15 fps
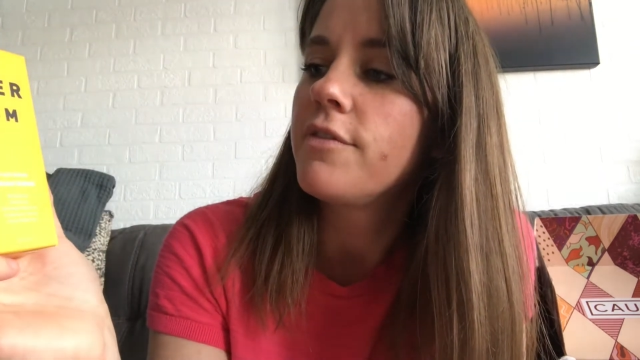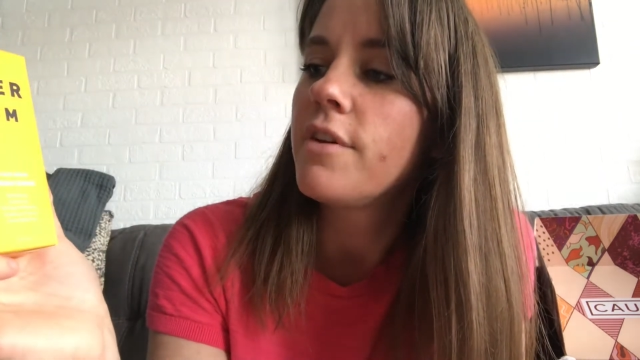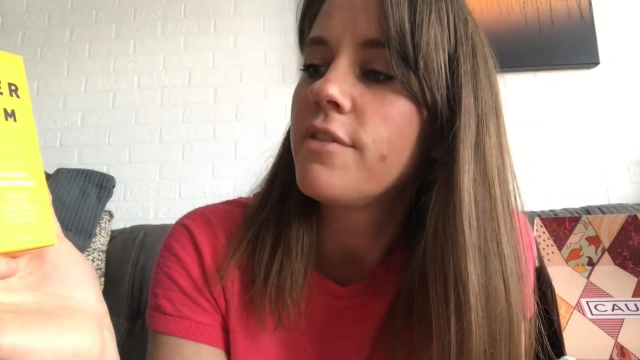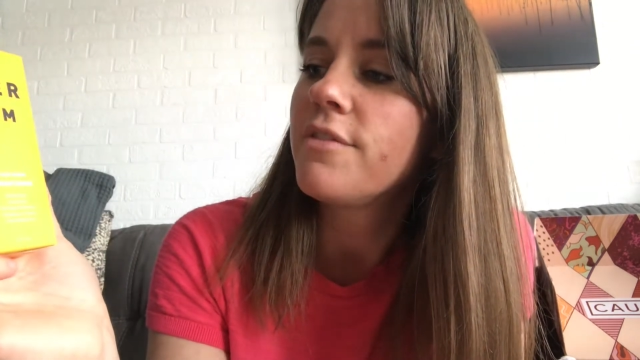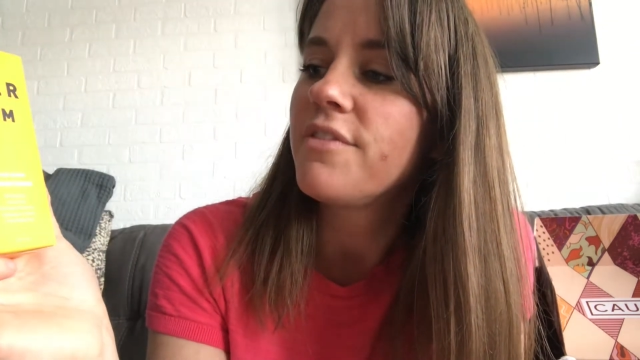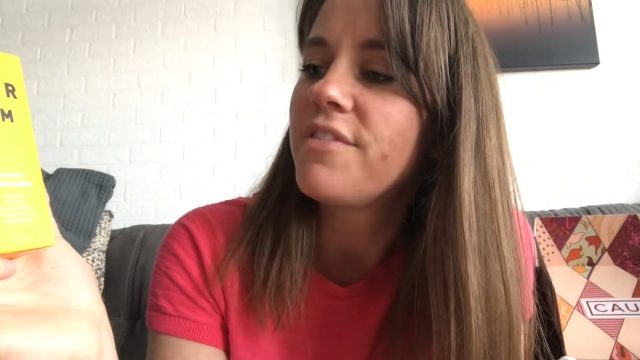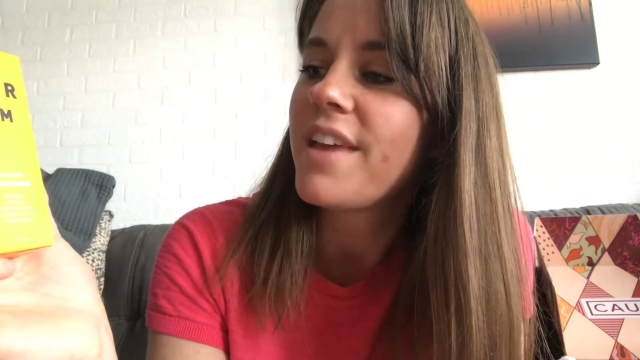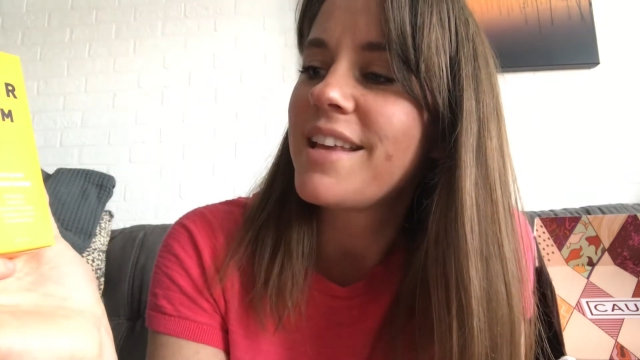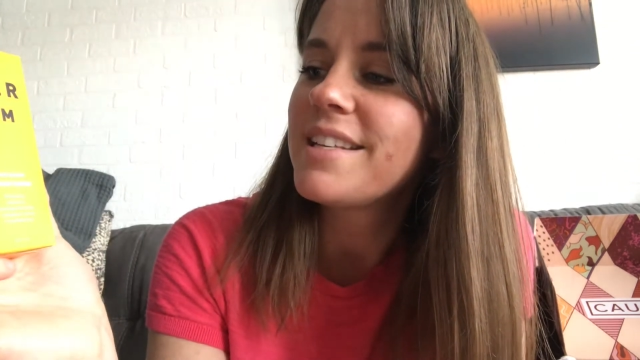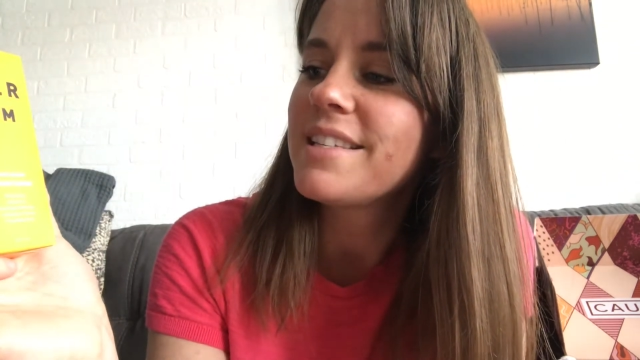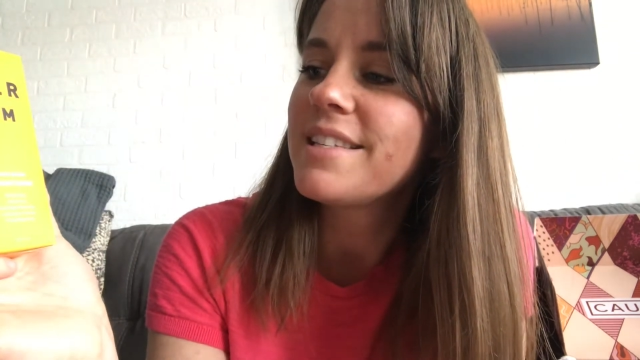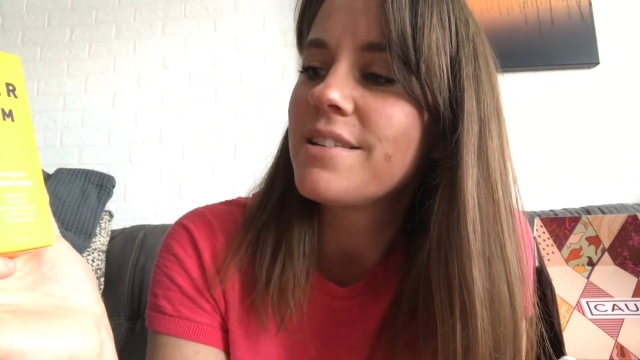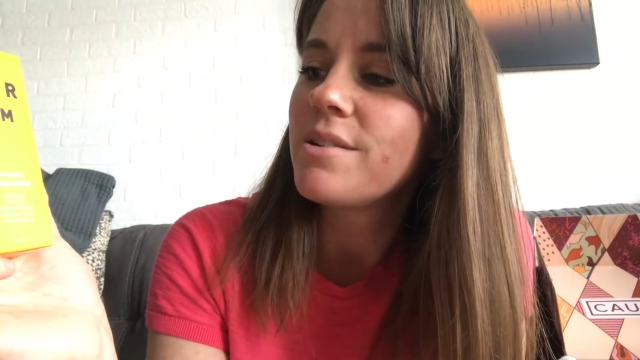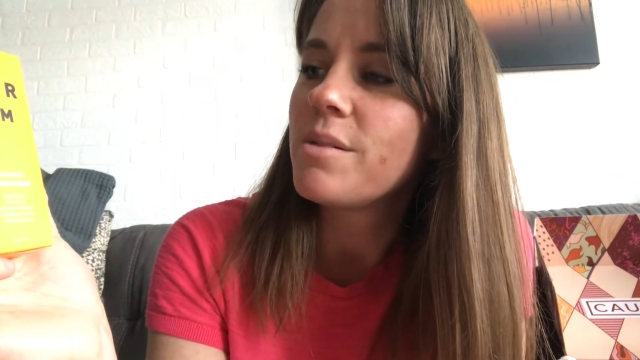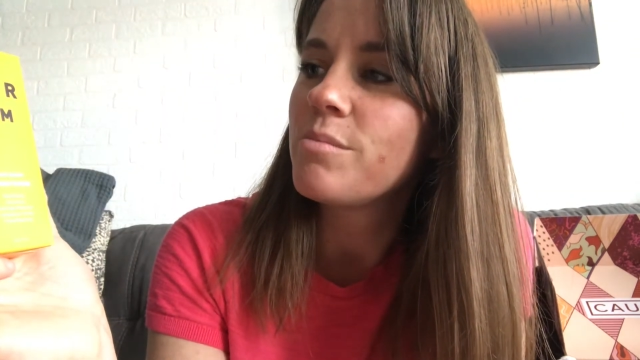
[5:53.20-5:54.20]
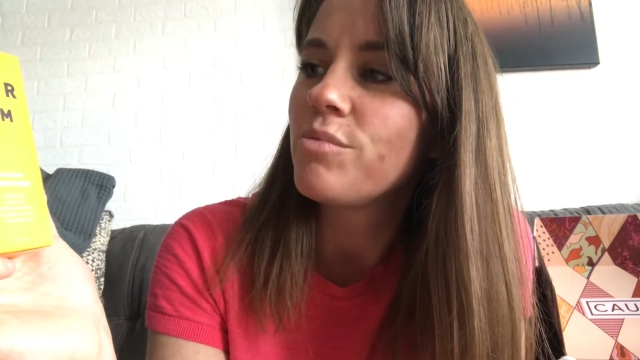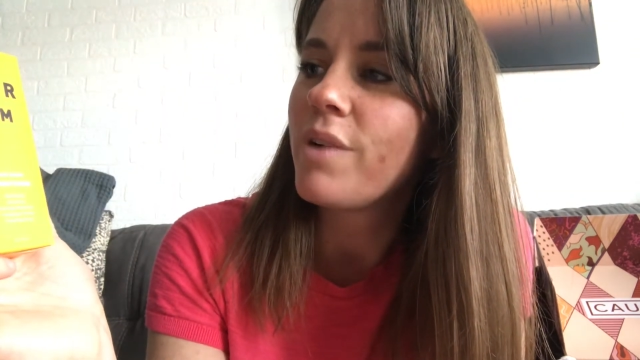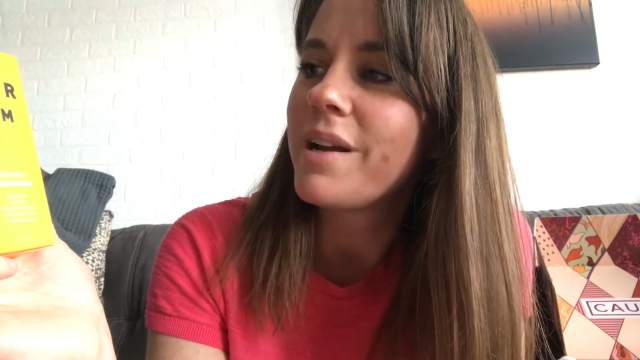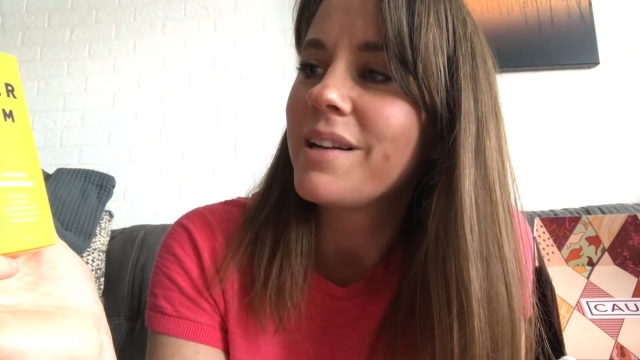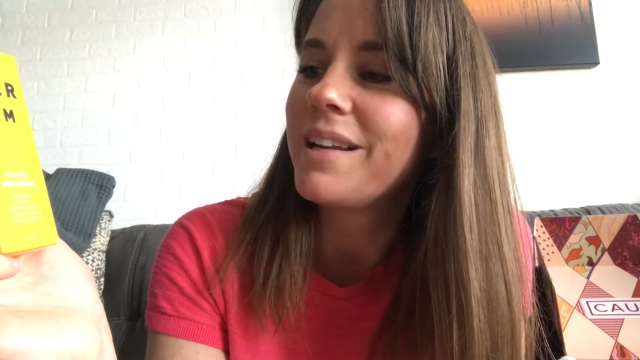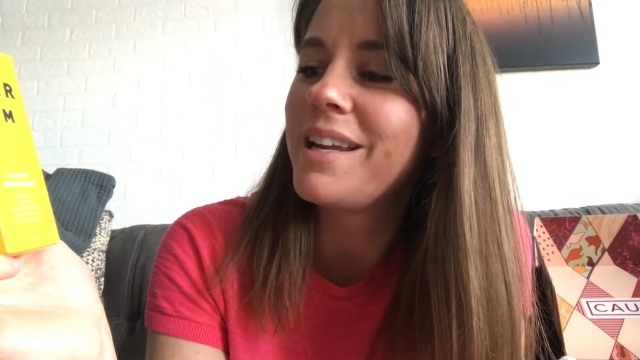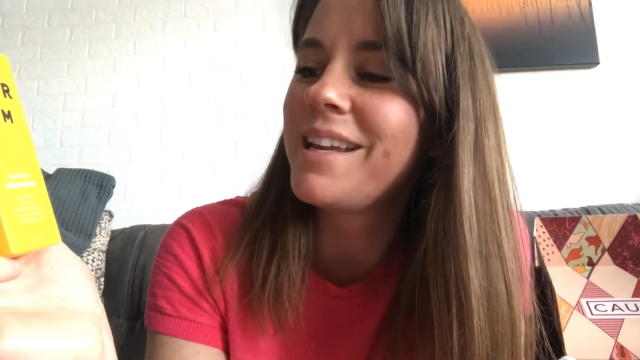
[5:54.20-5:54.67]
face serum
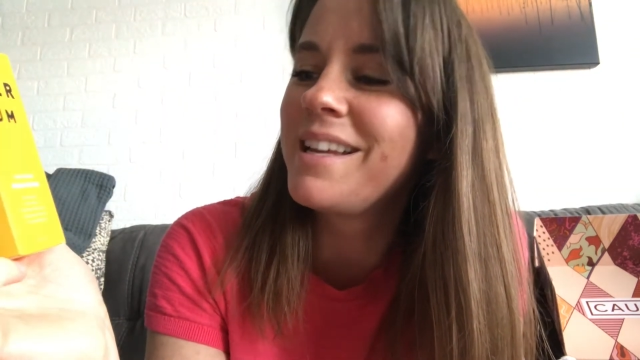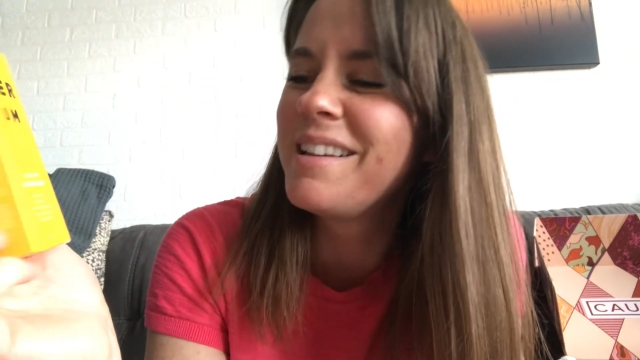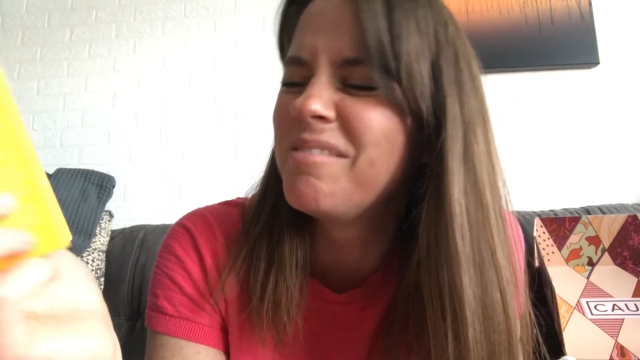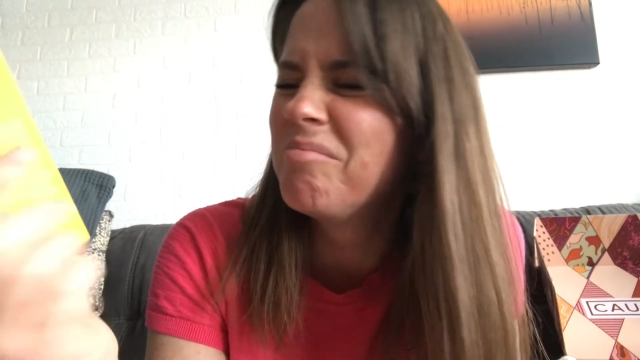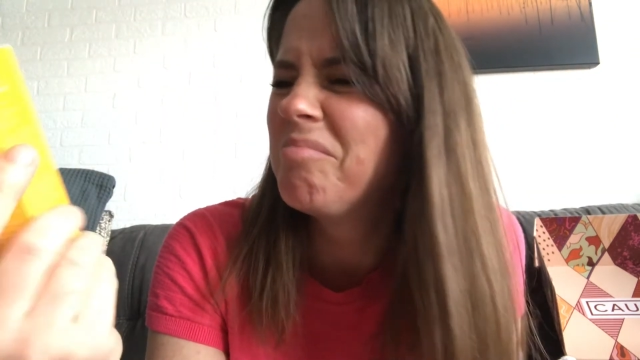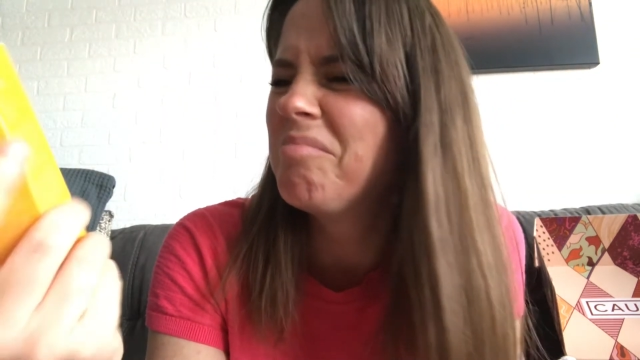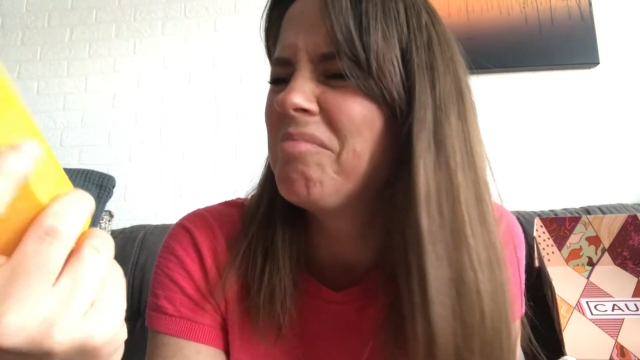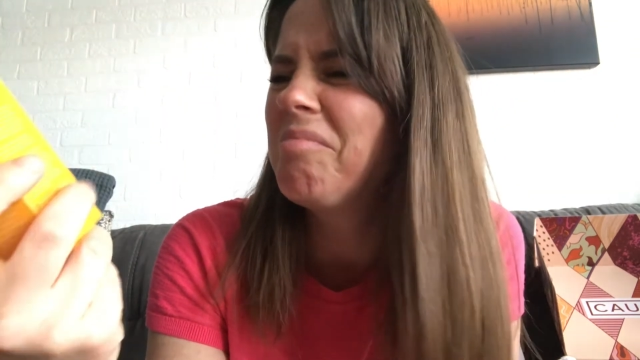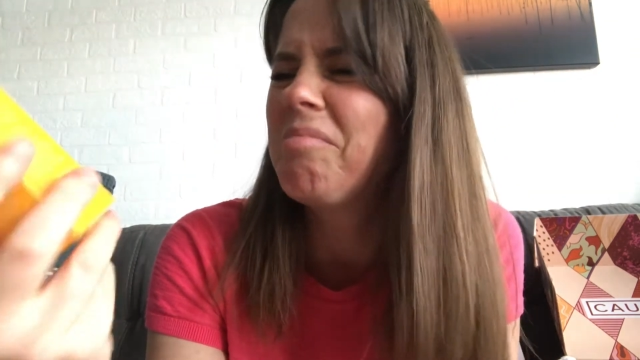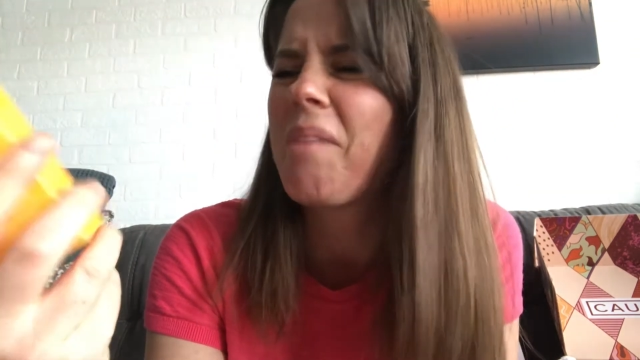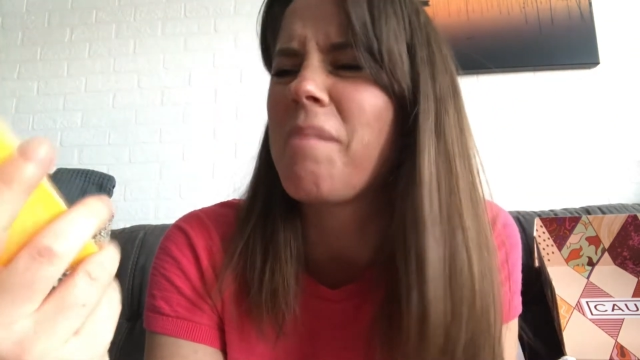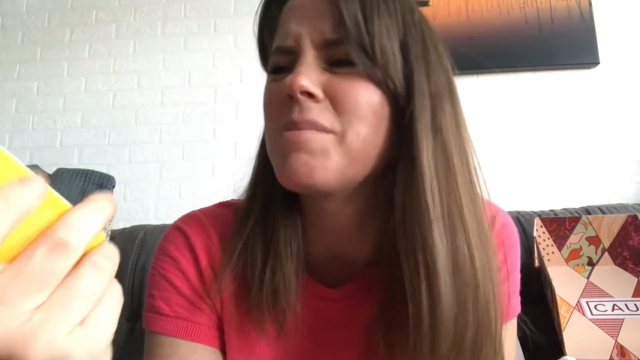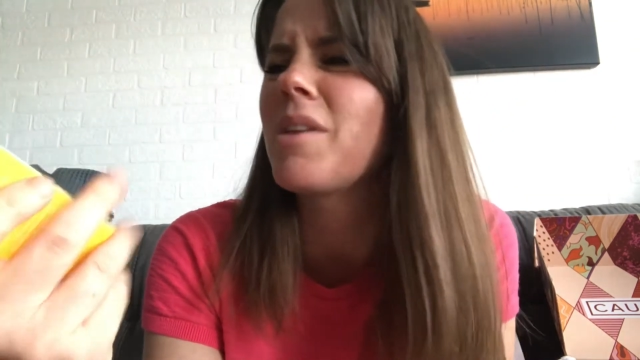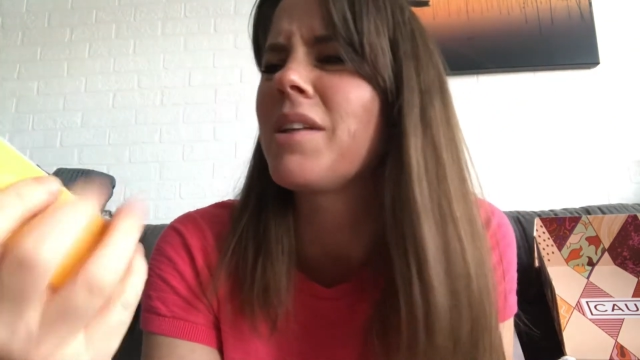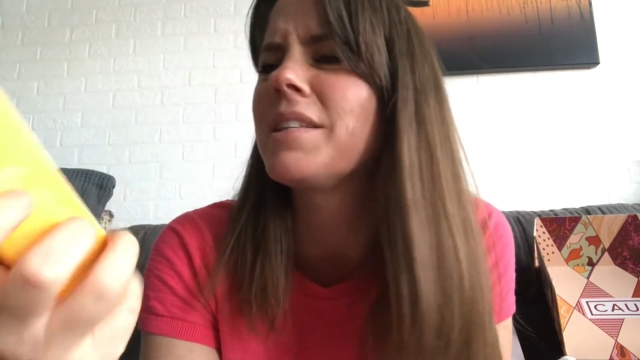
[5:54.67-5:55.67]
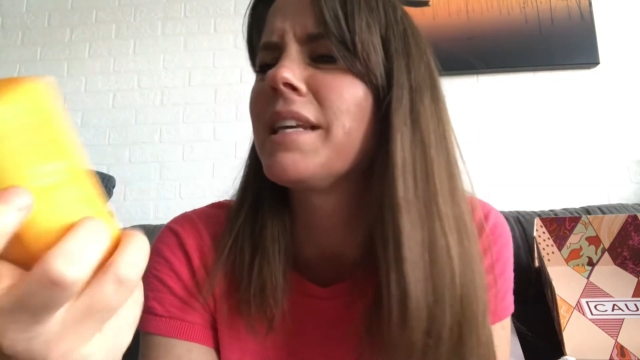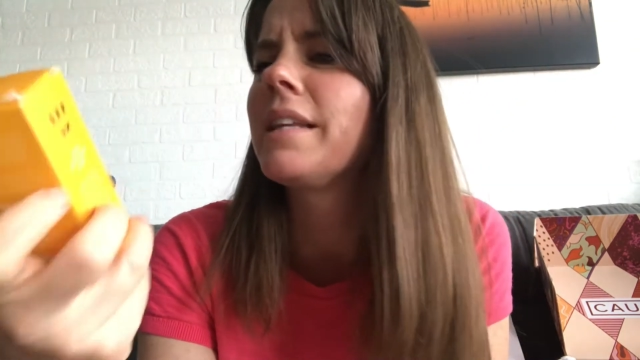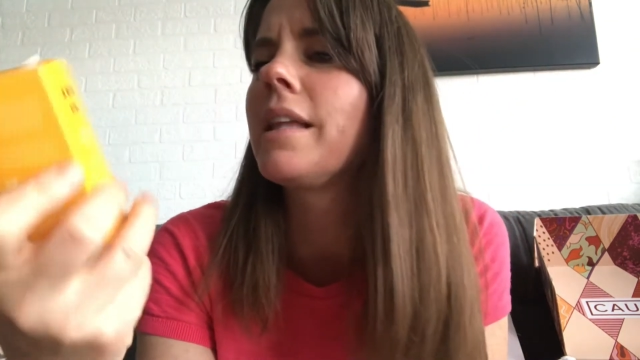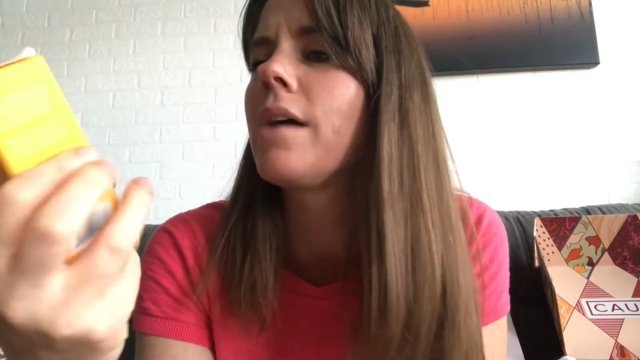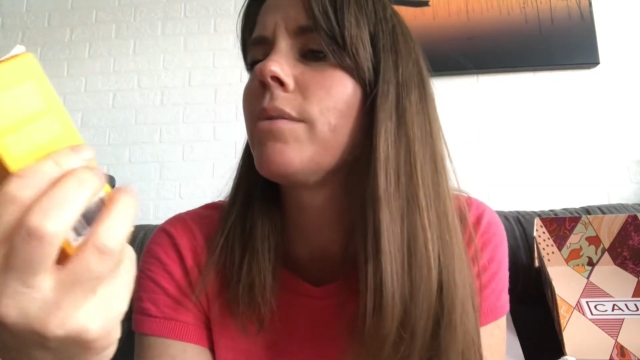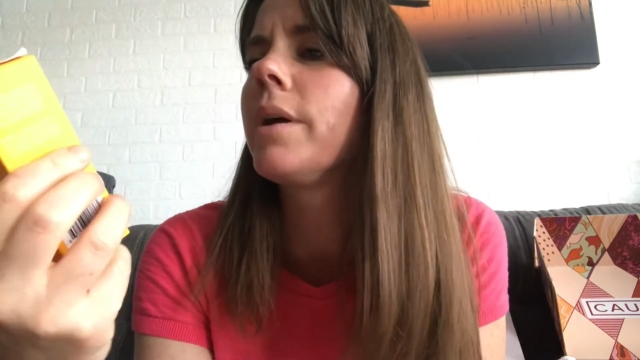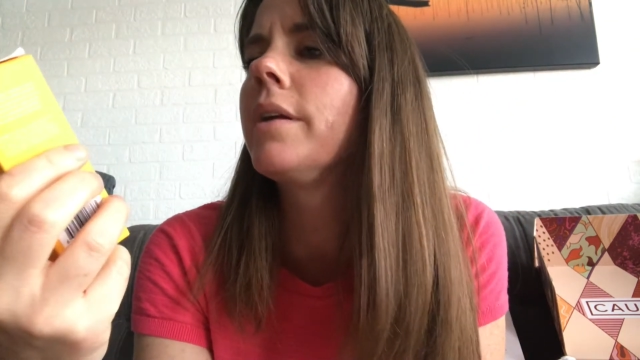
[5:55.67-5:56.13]
brightening. I'm not saying
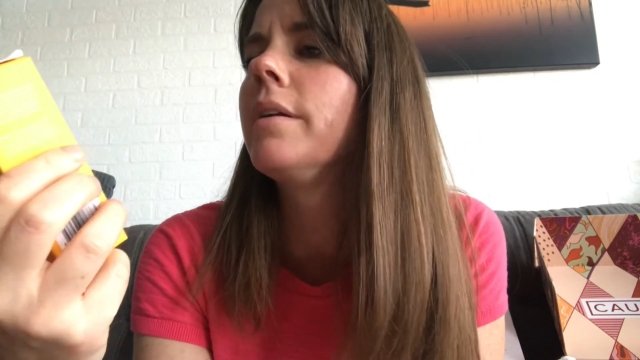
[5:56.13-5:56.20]
that.